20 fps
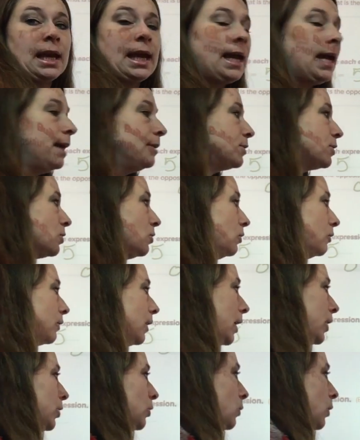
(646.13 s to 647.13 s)
Absolute
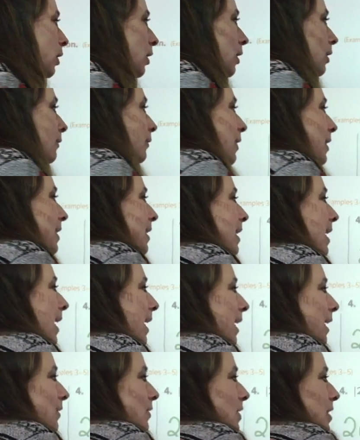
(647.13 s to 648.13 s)
value of
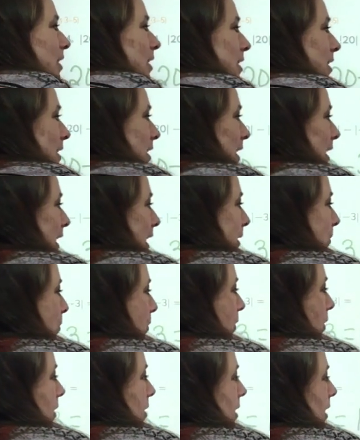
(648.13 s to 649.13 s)
negative 16
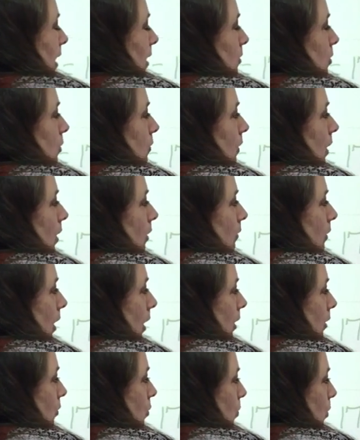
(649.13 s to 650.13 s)
plus the absolute value of
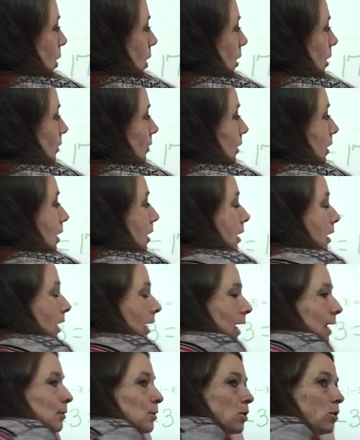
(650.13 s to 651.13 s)
negative 12.
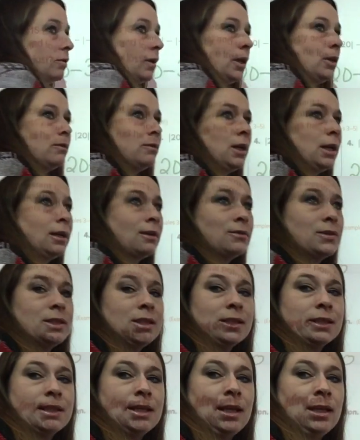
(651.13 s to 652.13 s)
Absolute value of negative
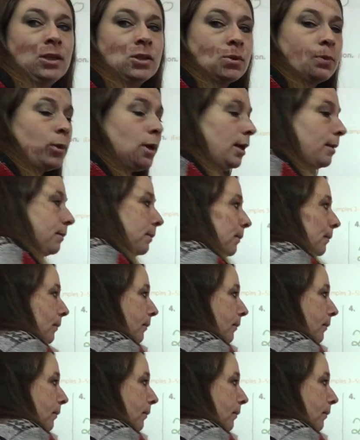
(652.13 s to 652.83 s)
16 is what?